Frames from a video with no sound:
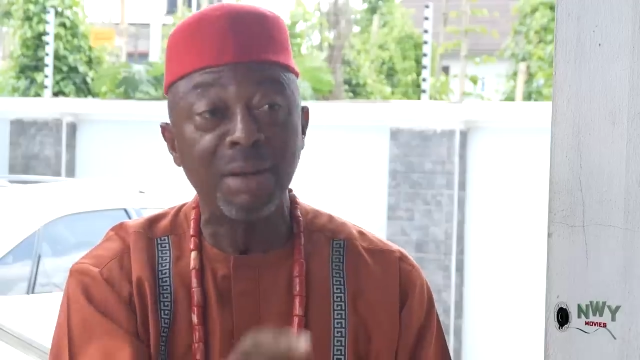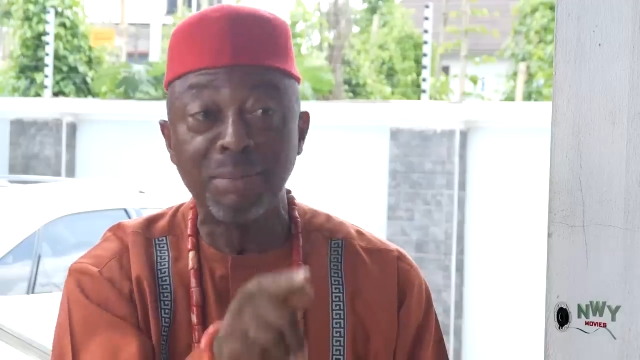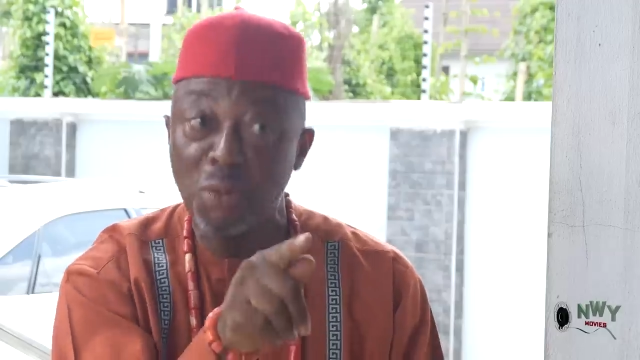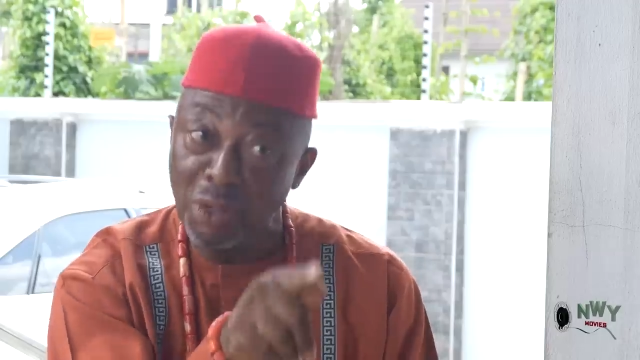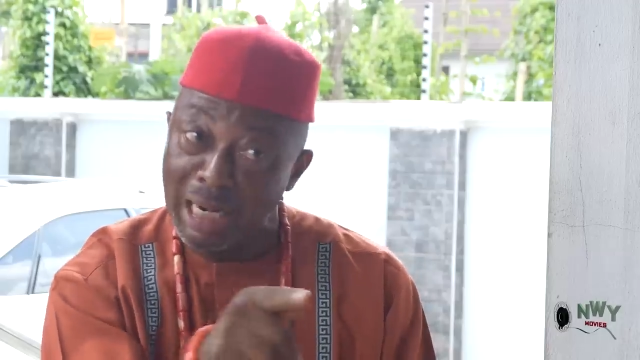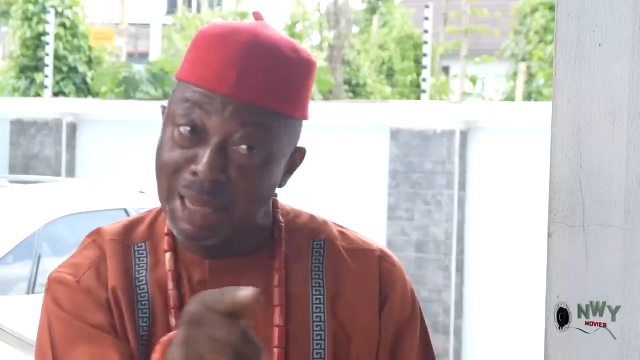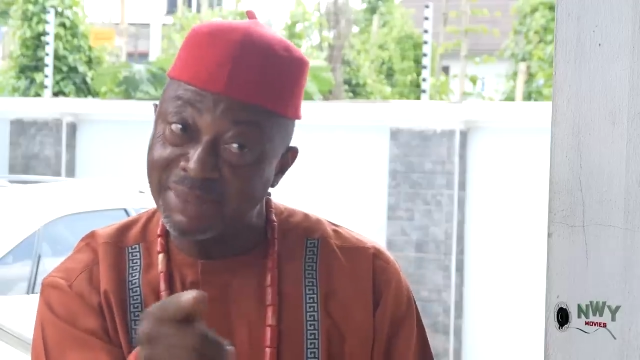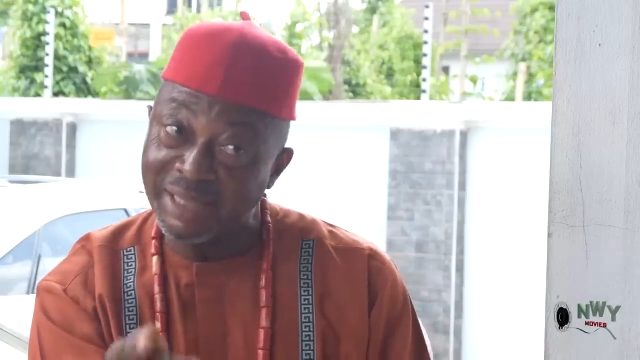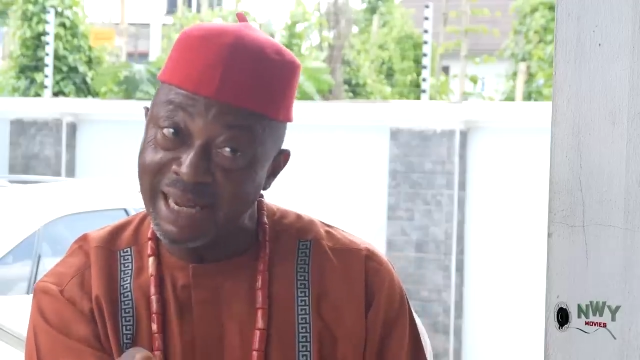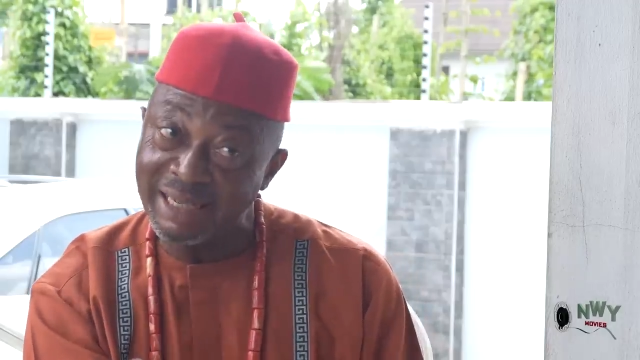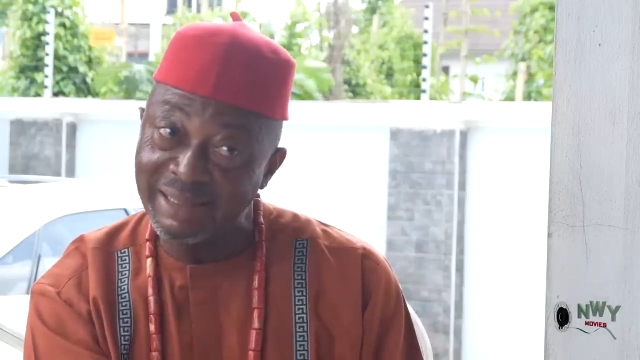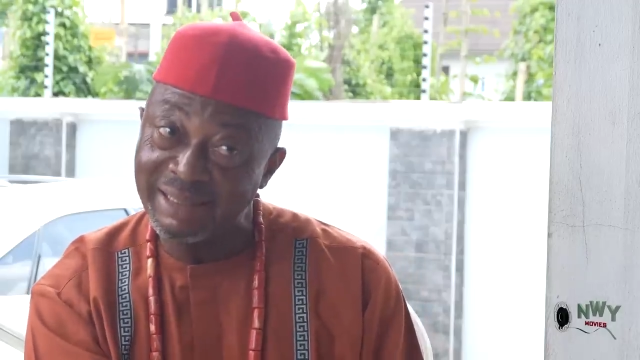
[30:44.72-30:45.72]
But what I'm
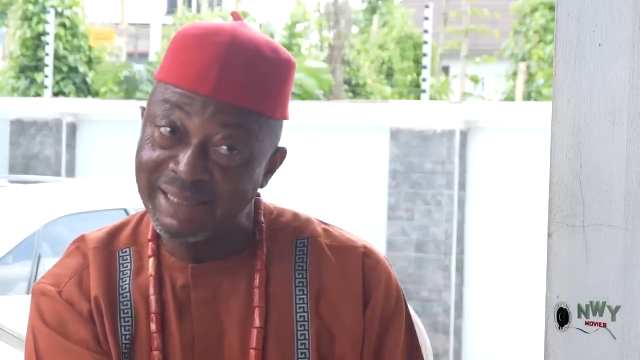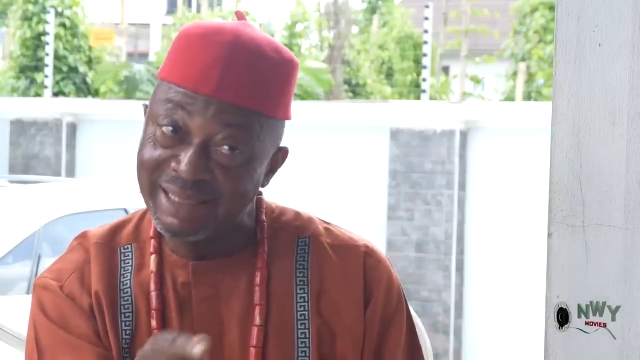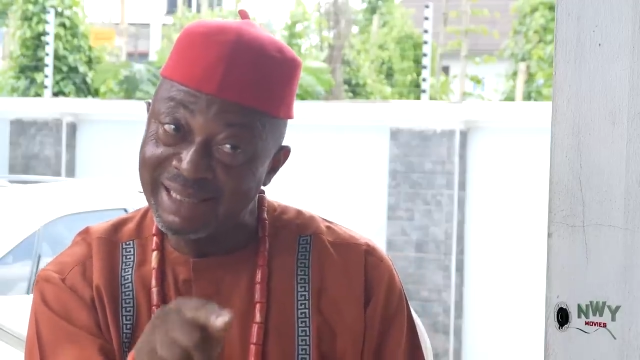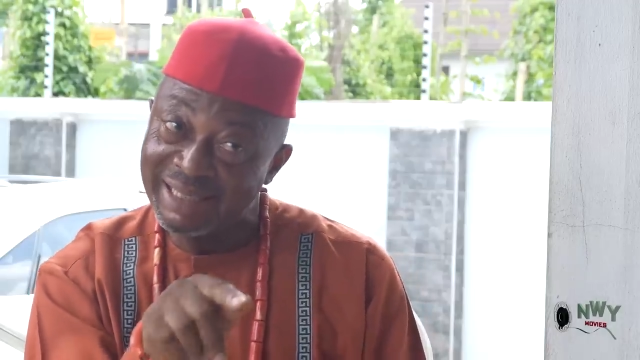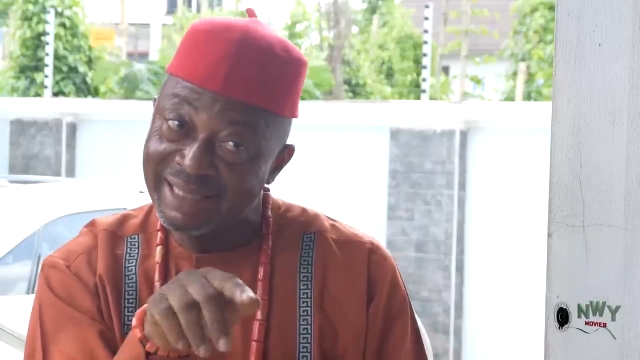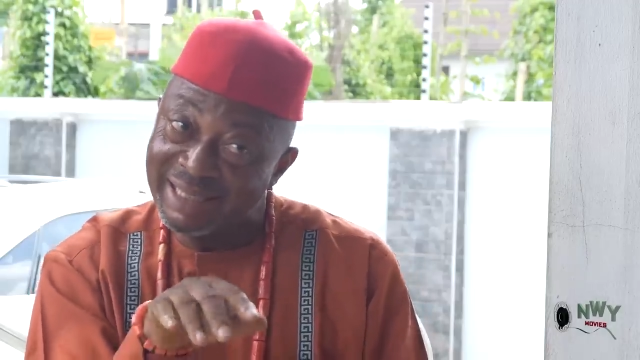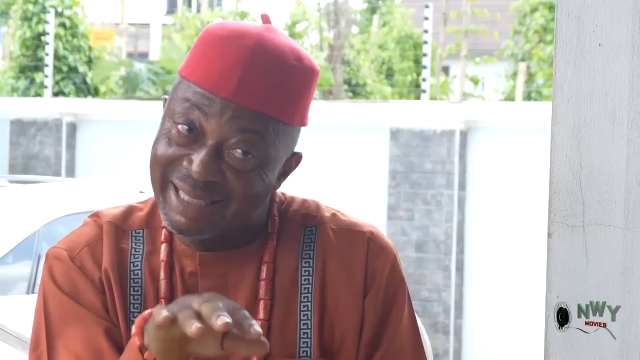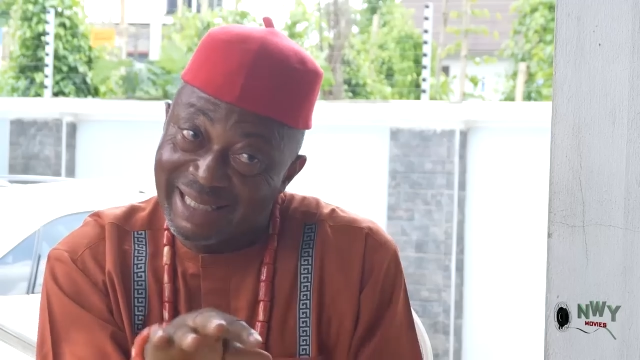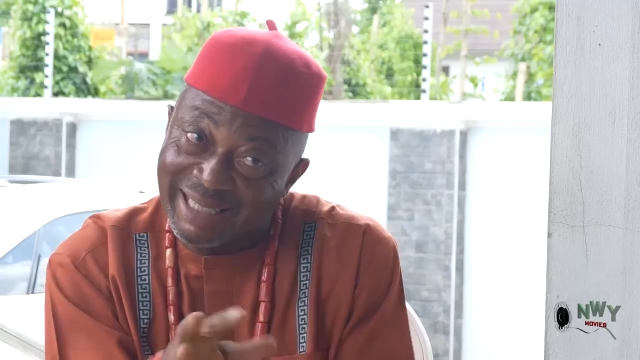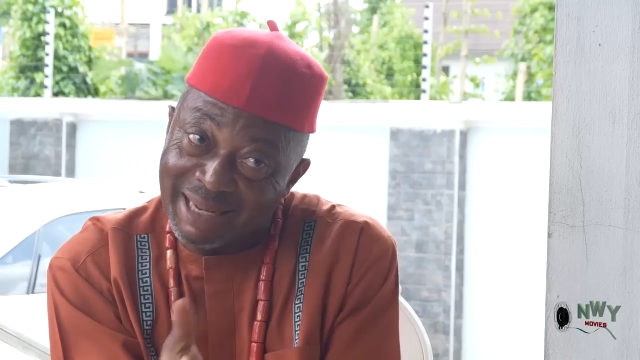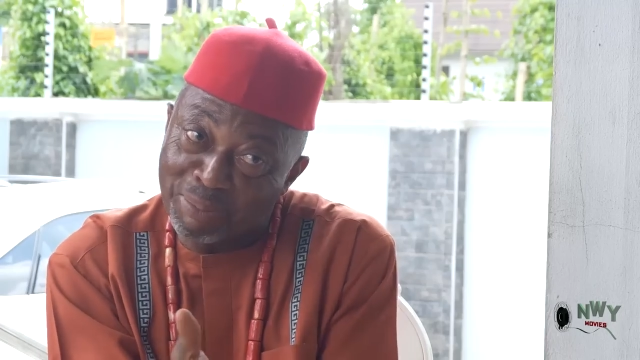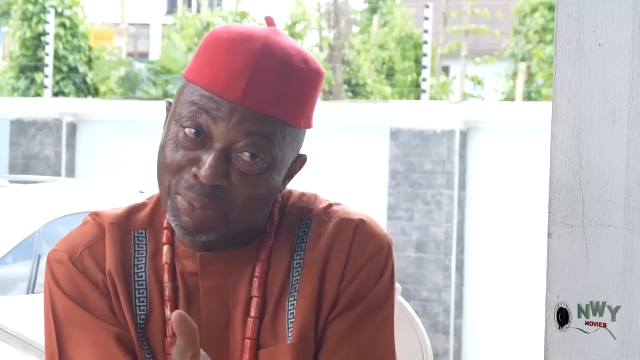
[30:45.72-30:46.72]
saying is, he
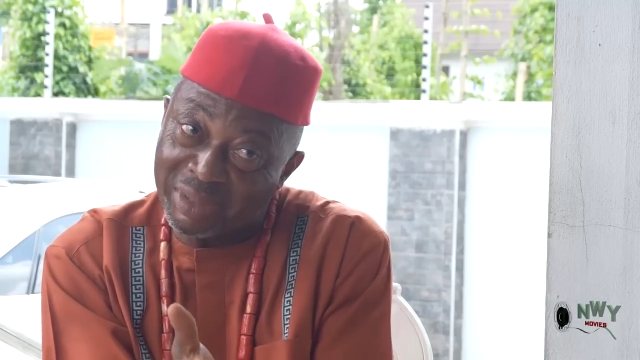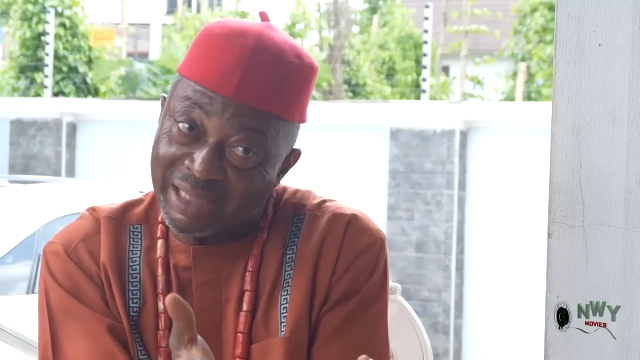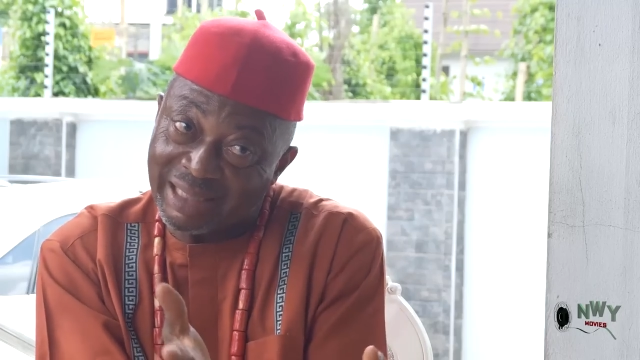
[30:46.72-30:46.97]
can put